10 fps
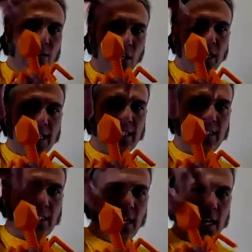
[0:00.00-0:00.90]
like
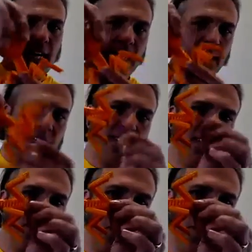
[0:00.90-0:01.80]
this, and a
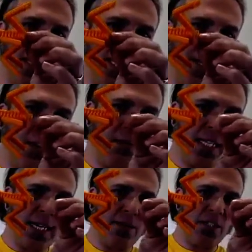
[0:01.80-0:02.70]
spike comes
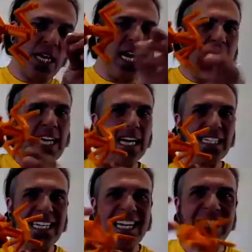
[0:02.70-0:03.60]
out. And it
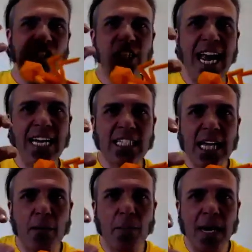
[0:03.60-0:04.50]
actually injects that
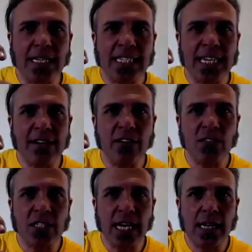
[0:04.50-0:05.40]
bacterial
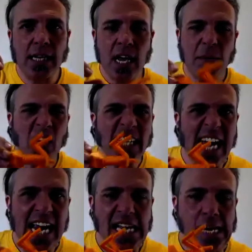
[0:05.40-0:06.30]
cell, a bit like an
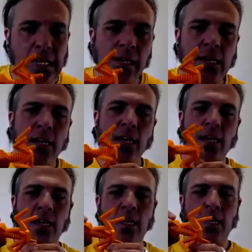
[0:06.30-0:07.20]
alien,
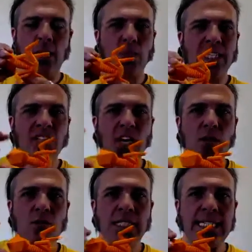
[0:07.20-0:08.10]
with its
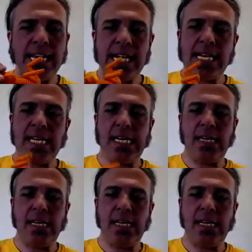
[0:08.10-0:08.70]
own DNA.